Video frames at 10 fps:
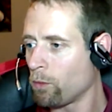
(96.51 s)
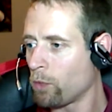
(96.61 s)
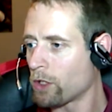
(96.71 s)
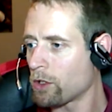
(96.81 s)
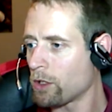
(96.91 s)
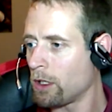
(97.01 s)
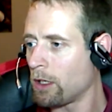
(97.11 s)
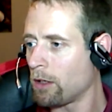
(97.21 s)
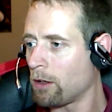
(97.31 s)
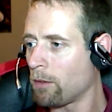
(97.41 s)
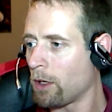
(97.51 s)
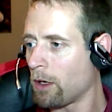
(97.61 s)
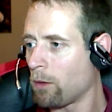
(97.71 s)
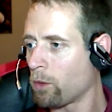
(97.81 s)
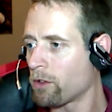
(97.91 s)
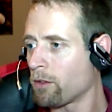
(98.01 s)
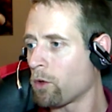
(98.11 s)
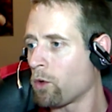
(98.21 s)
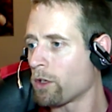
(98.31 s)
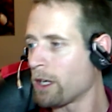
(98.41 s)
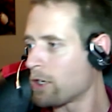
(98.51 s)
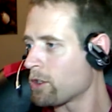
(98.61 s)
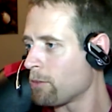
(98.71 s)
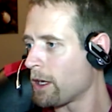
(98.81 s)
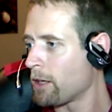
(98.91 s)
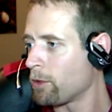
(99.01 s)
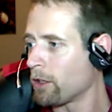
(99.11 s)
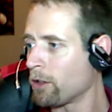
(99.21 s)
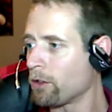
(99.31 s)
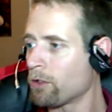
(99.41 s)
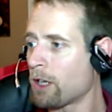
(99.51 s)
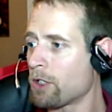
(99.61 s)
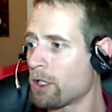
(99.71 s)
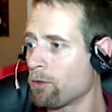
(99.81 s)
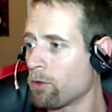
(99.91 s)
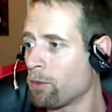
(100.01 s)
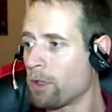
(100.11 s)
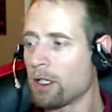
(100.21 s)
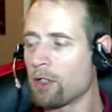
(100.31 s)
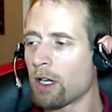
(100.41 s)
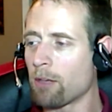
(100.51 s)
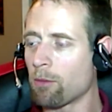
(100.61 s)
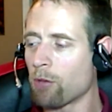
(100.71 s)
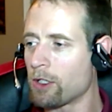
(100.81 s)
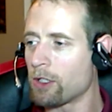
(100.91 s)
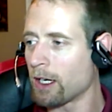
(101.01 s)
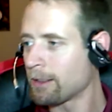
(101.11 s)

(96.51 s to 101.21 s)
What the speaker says: which with some coordination by the political strategy group, the Agenda Project.